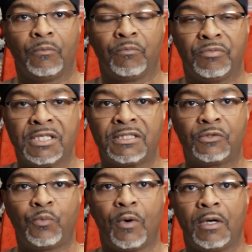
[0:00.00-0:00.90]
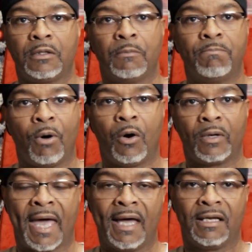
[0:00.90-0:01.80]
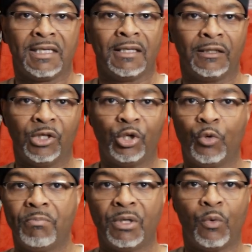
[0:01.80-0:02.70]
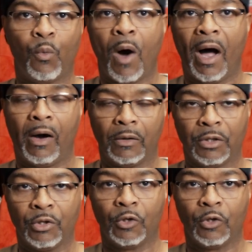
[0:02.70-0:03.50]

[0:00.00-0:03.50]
this is where the ball kind of get a little bit of wild,